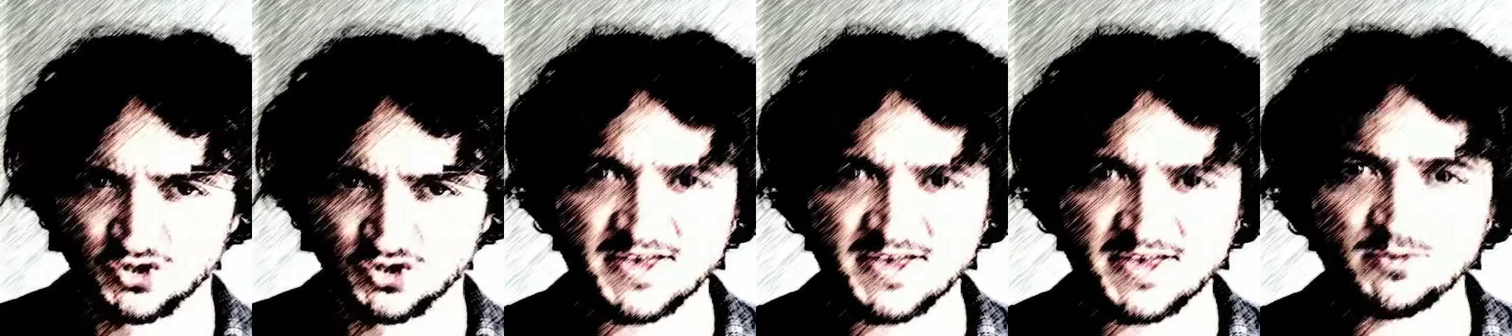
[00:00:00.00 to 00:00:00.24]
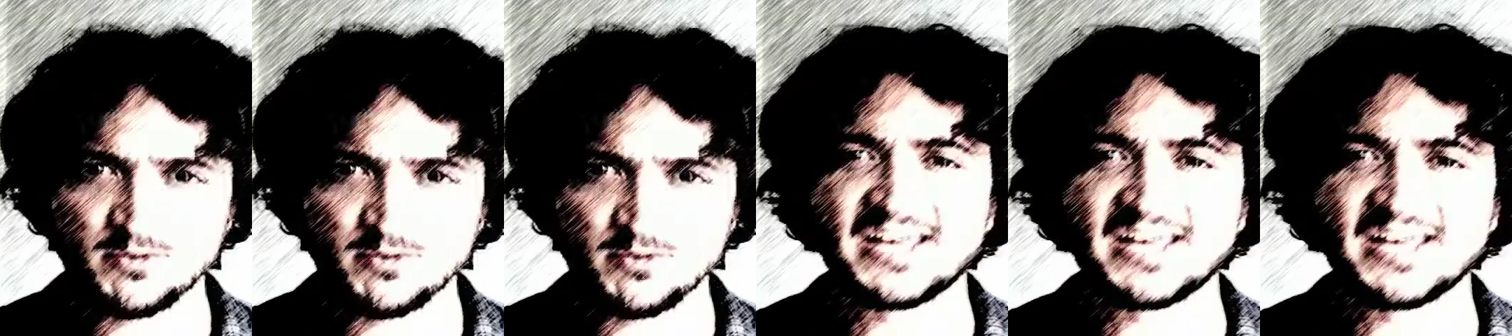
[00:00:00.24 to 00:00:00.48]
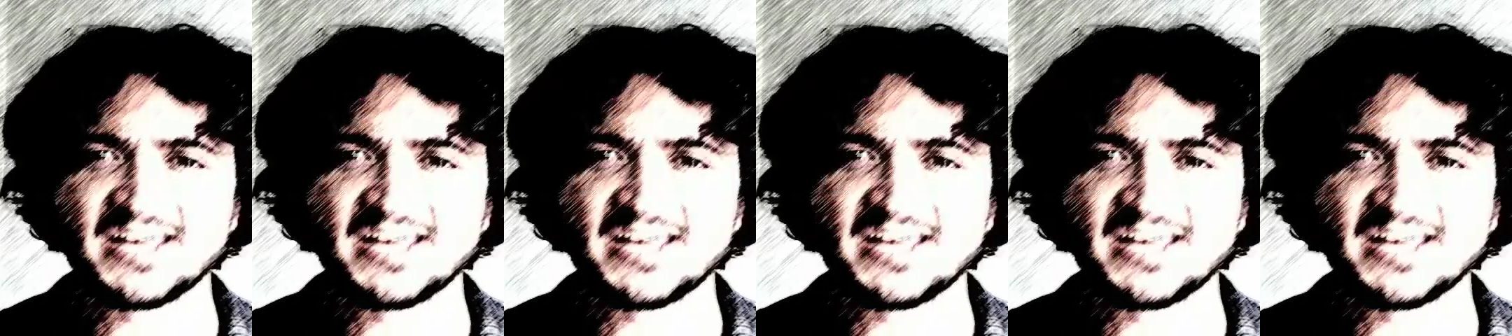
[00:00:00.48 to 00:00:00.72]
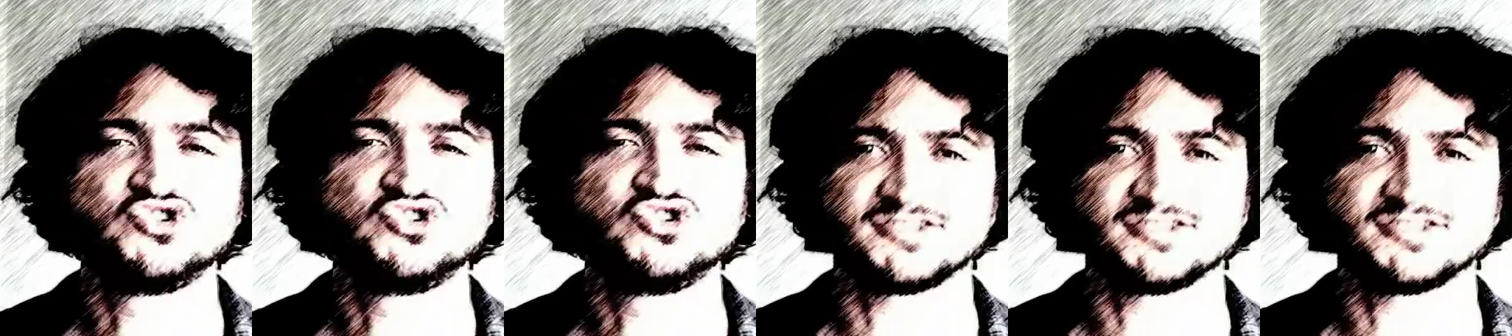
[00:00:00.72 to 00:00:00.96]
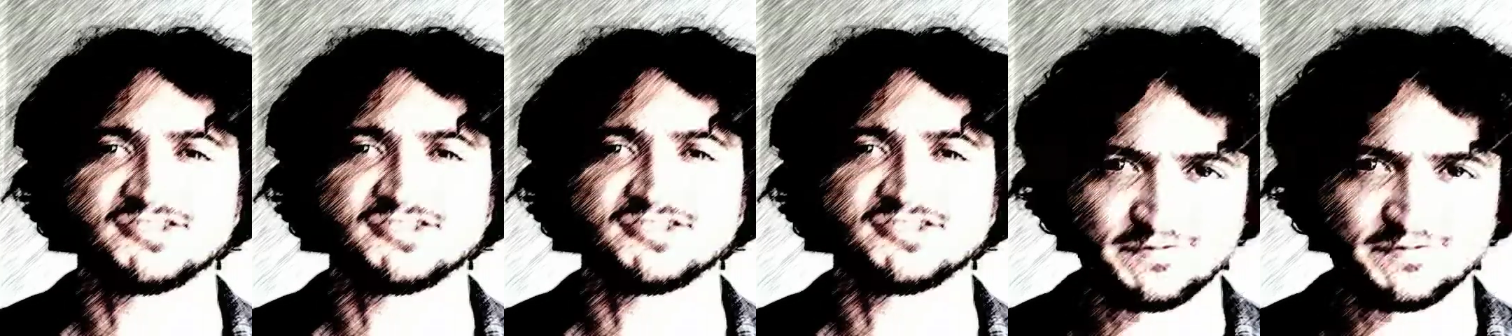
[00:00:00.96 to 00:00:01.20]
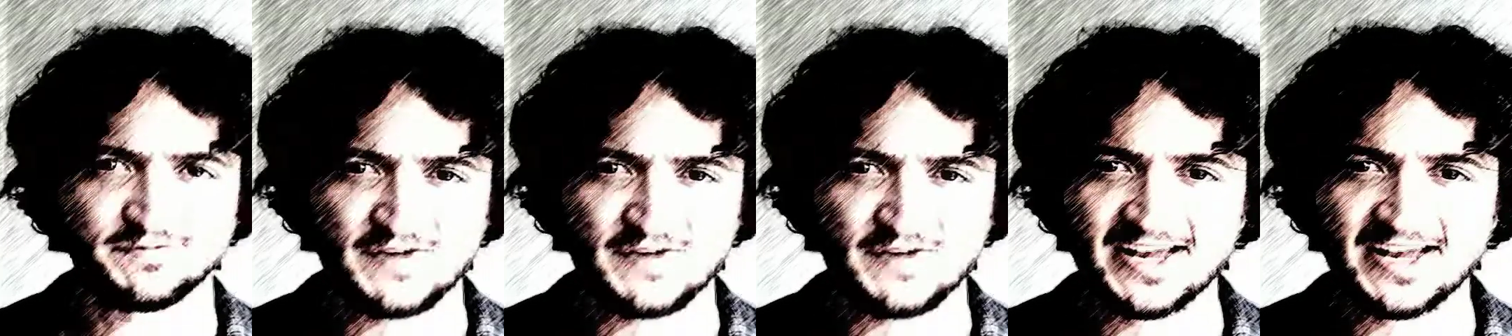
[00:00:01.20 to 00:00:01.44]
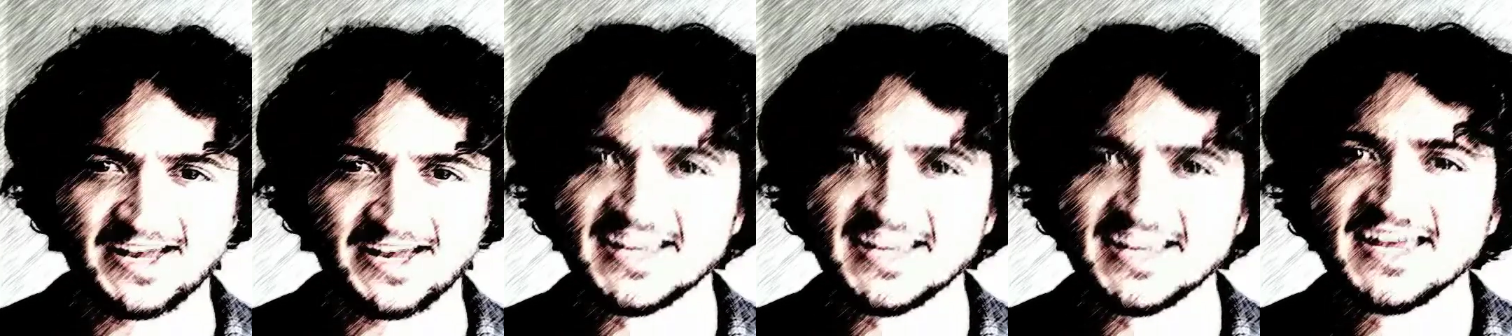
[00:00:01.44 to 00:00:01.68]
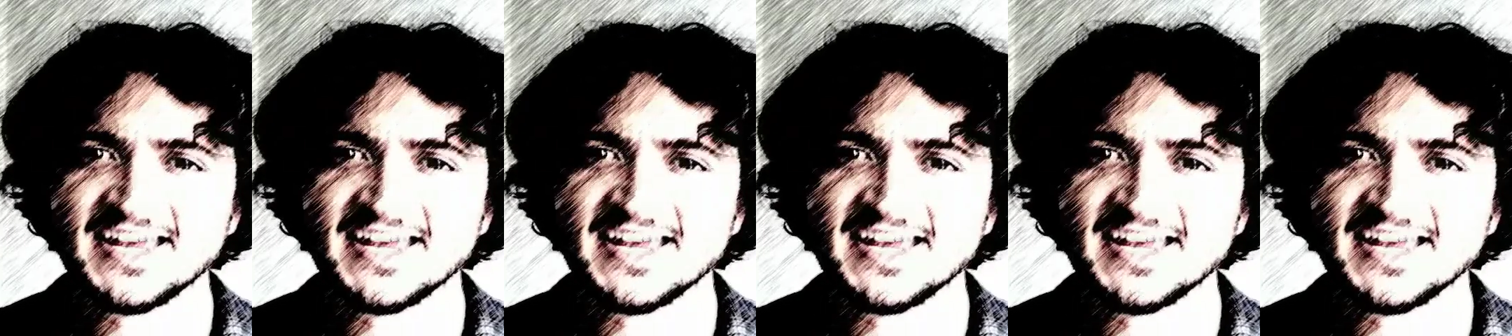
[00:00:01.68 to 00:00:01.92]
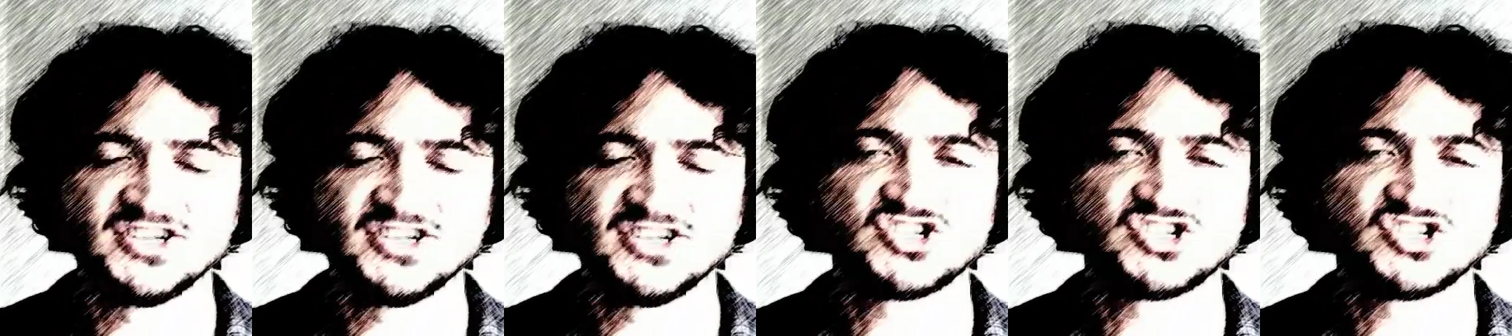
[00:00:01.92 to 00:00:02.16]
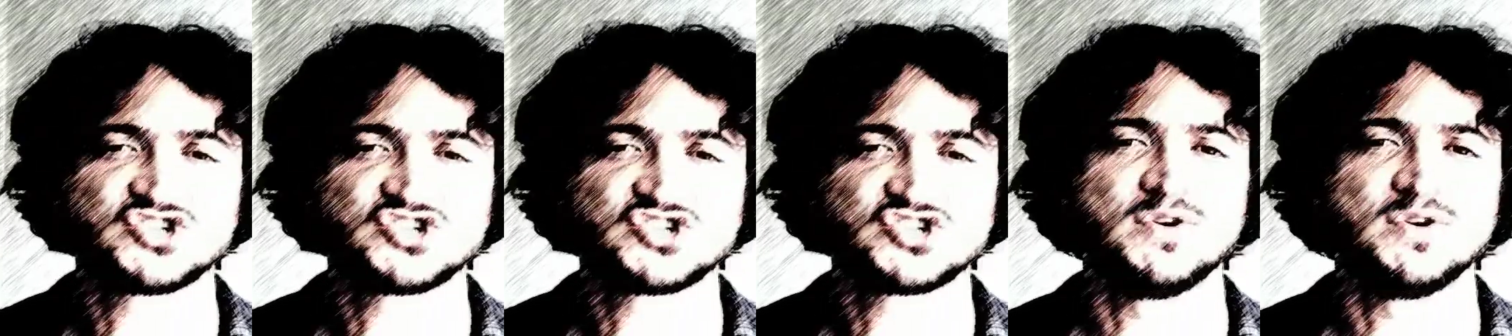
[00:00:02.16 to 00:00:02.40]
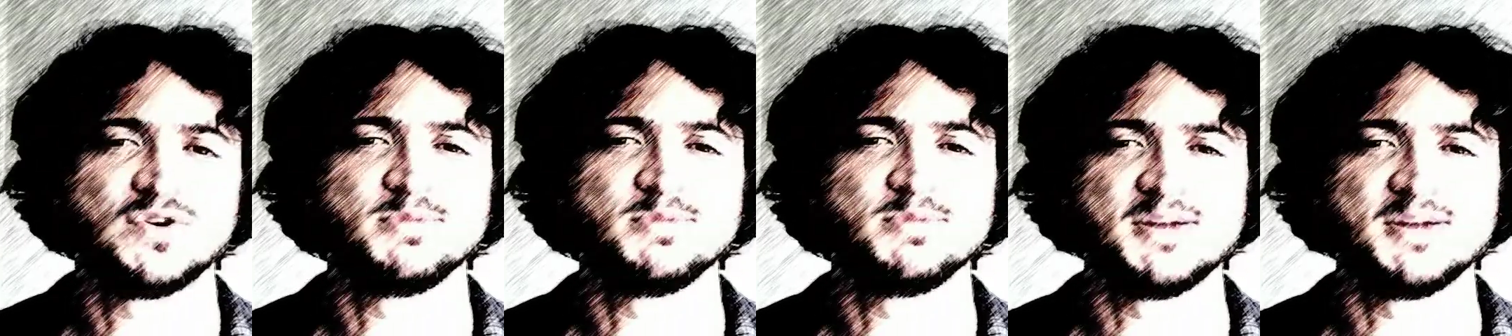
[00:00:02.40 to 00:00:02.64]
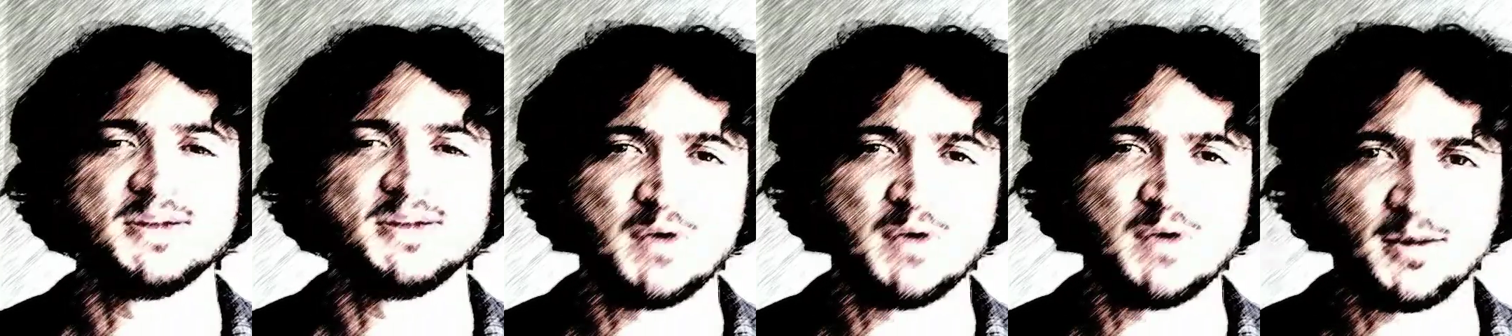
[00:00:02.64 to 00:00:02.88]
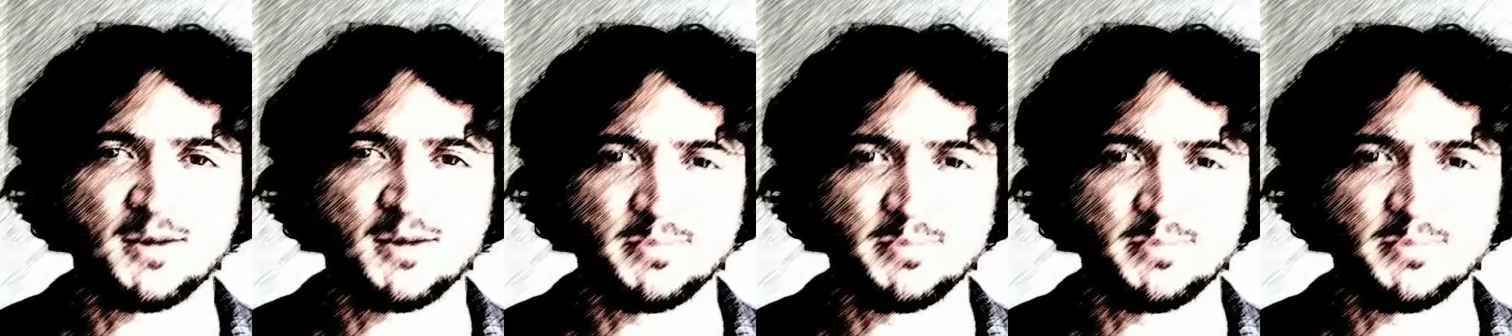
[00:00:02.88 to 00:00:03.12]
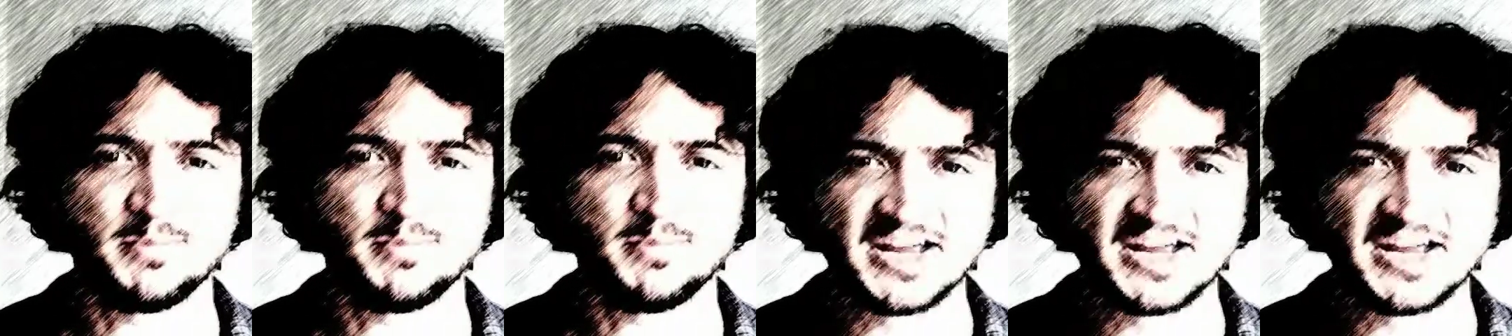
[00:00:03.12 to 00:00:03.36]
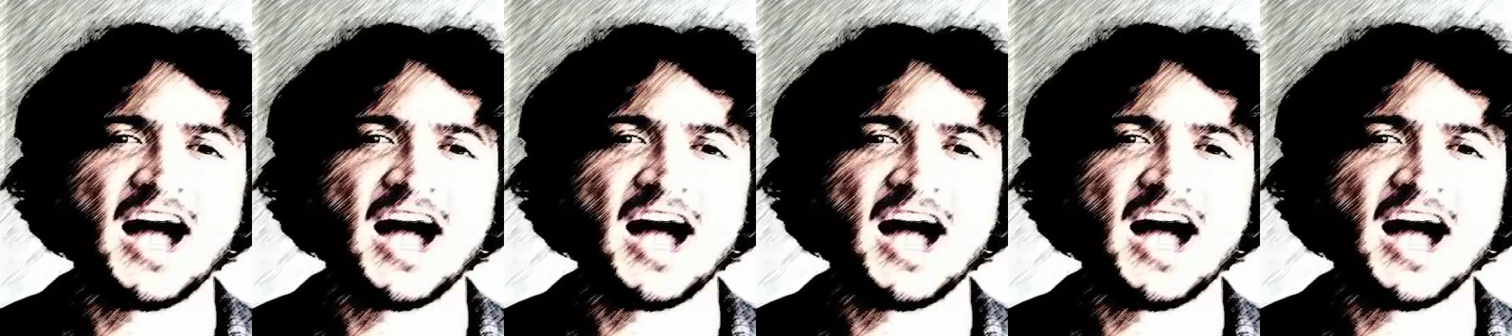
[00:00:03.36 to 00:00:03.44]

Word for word: and then we end up justifying indiscriminate bombing,